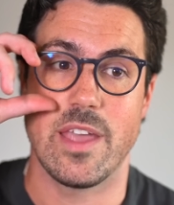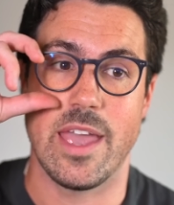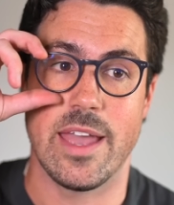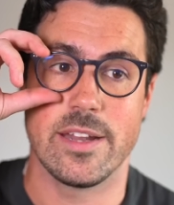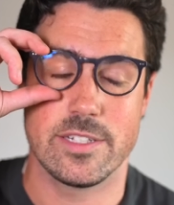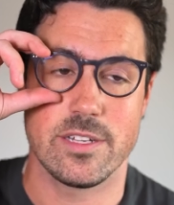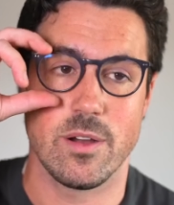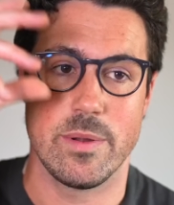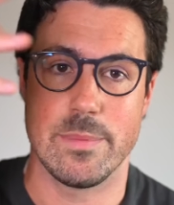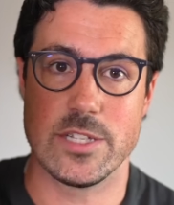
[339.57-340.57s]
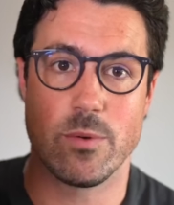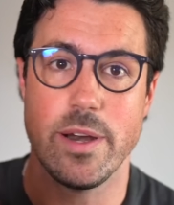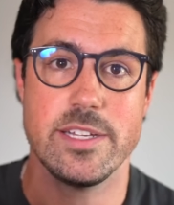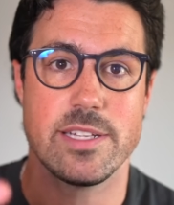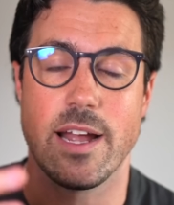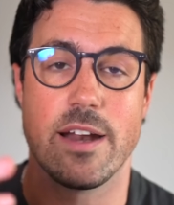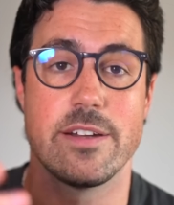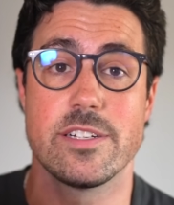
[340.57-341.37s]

And so in my 20s, I got into